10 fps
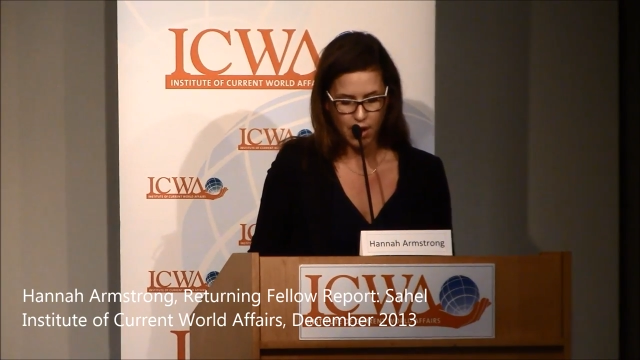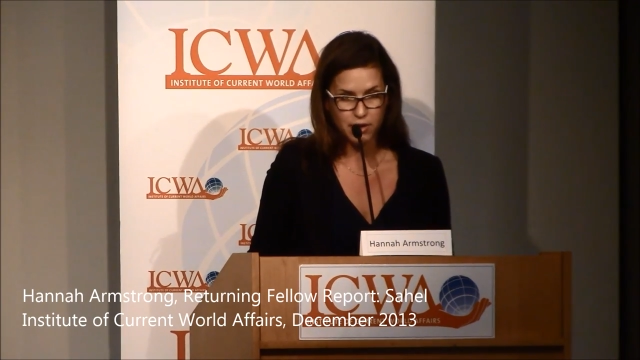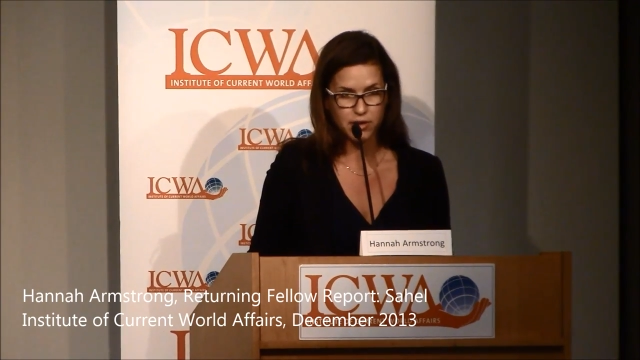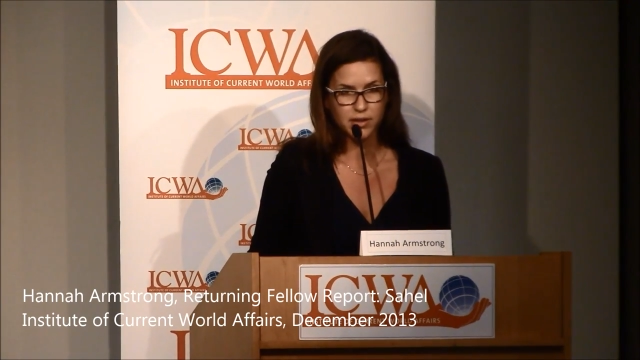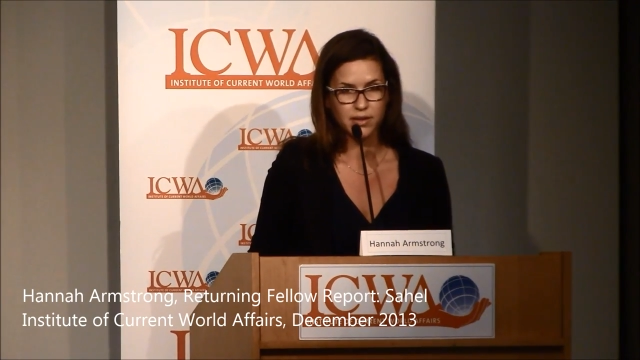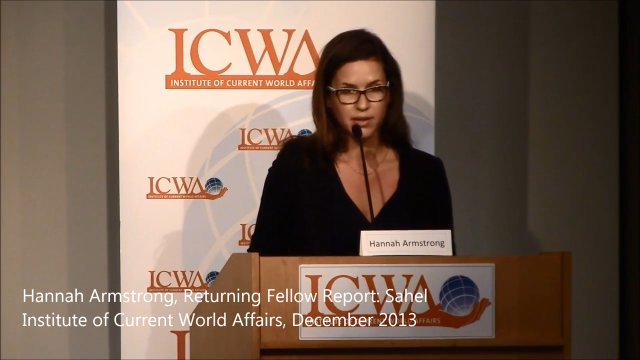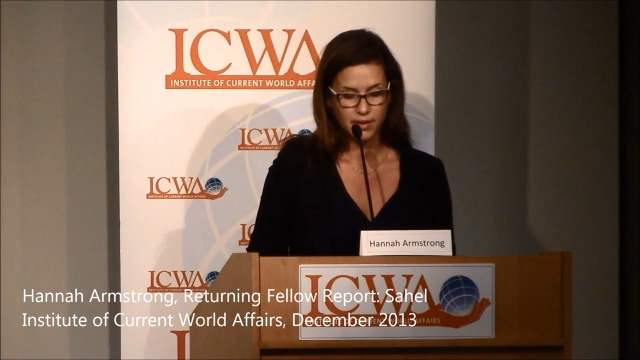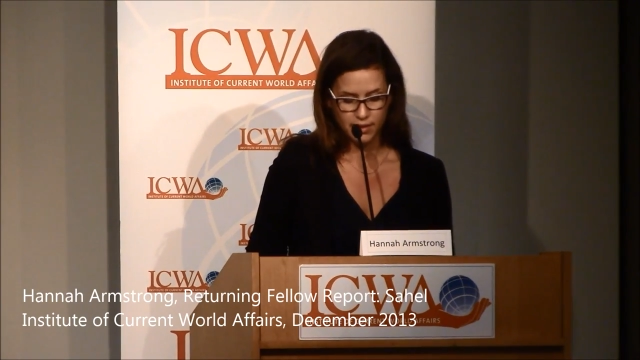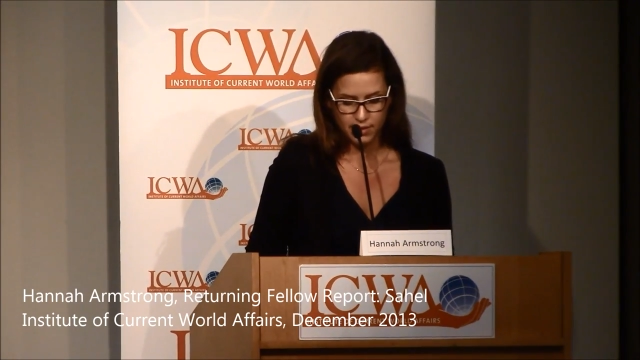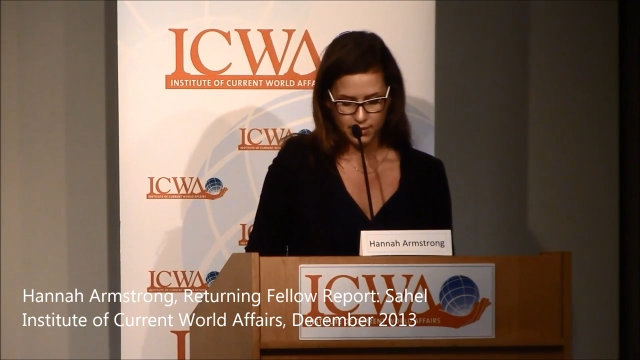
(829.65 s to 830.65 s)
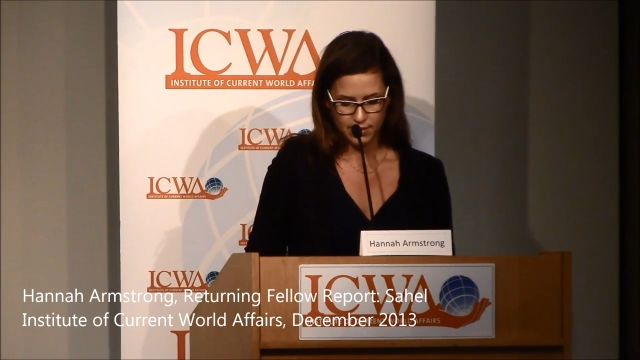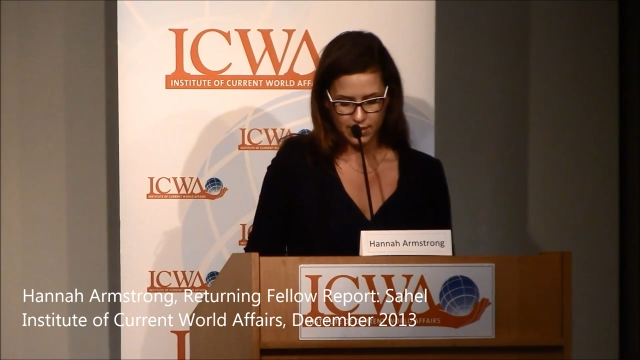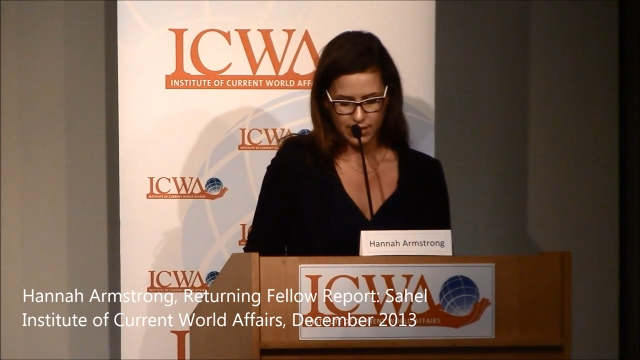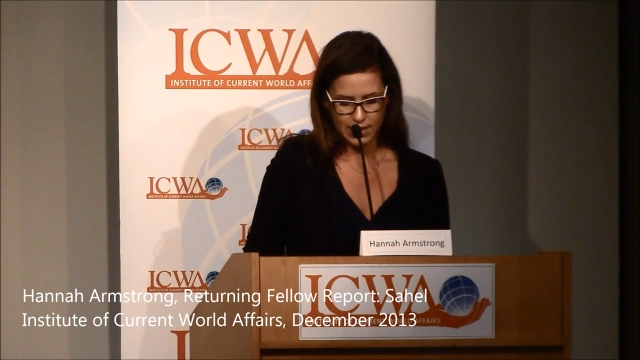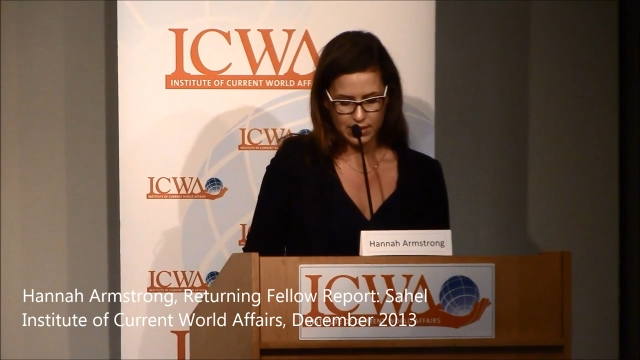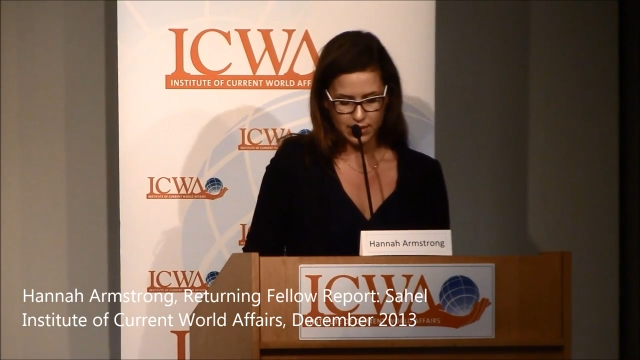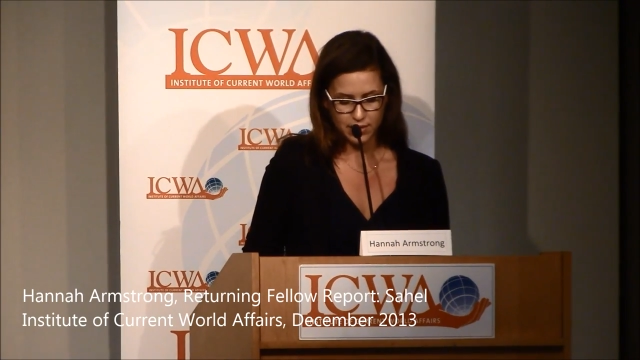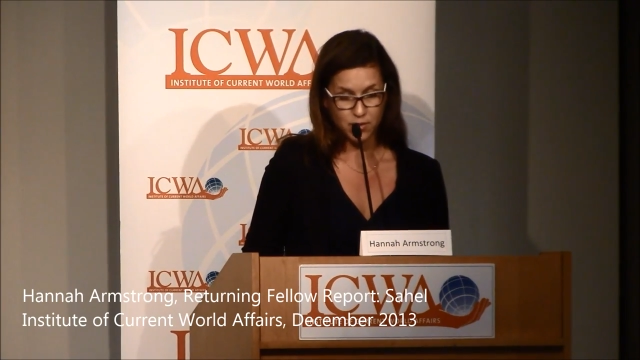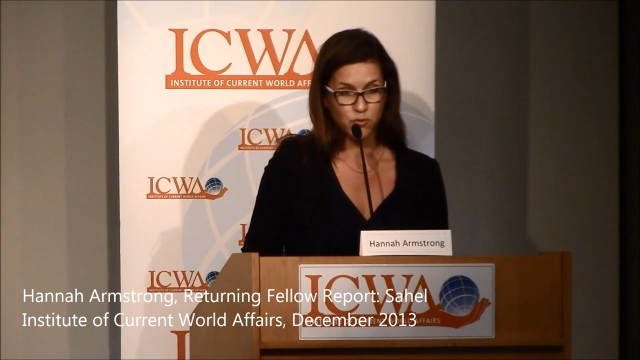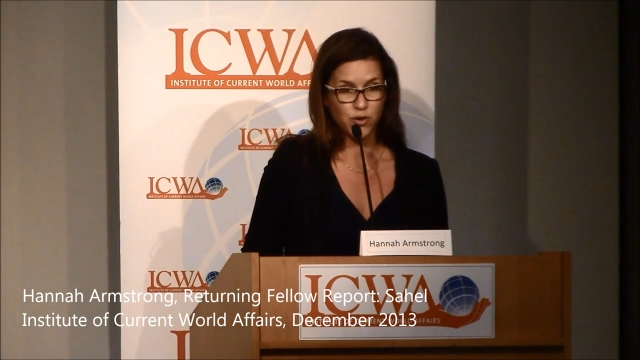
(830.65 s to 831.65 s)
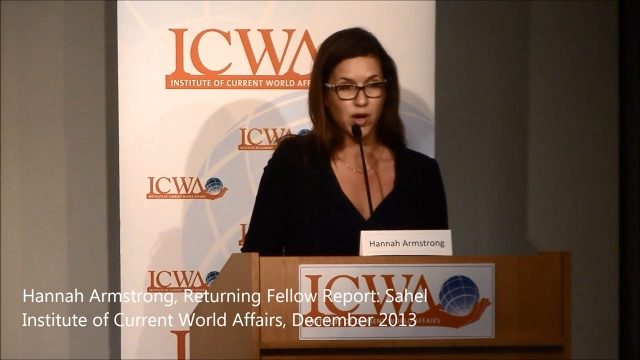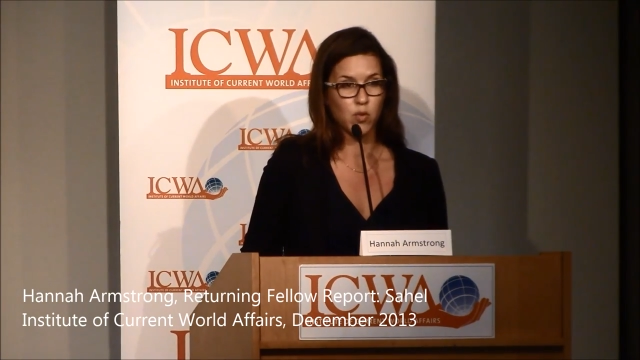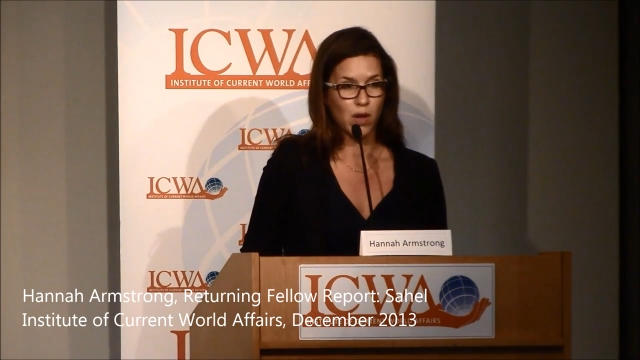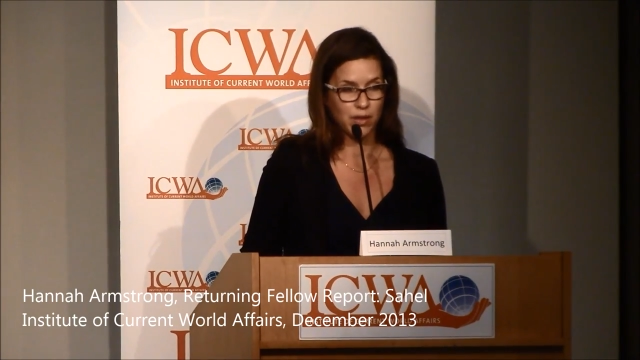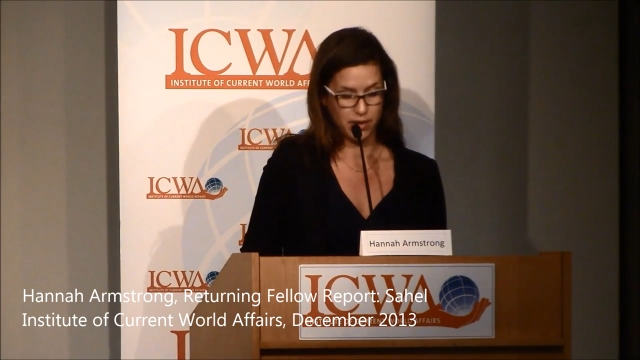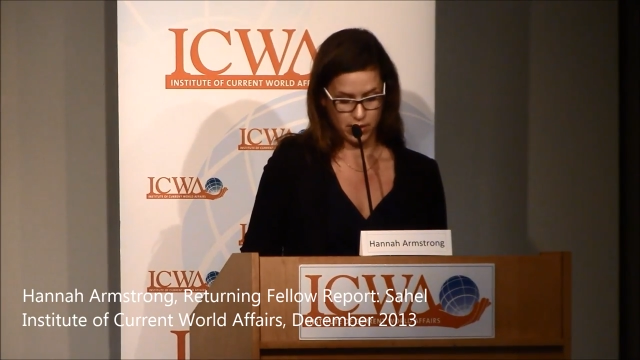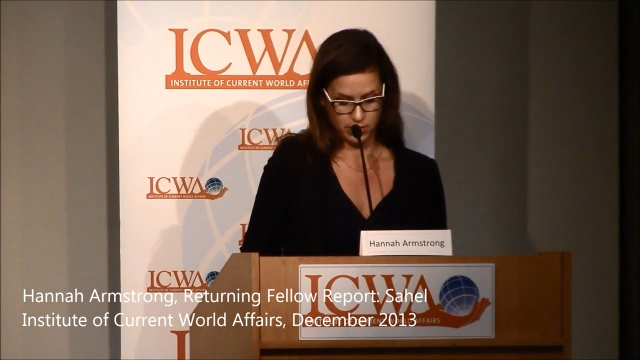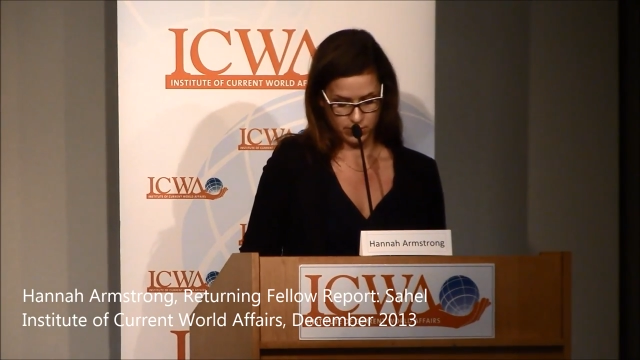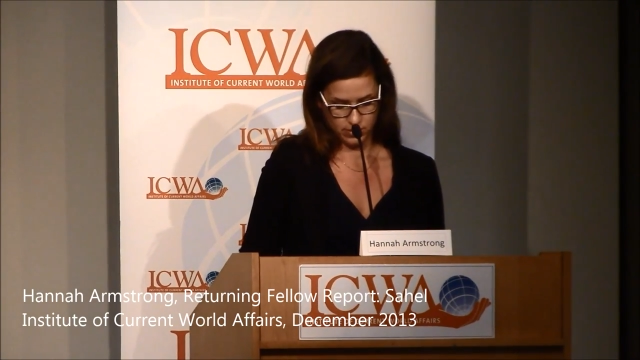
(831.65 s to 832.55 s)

irony, that they had eaten very well there.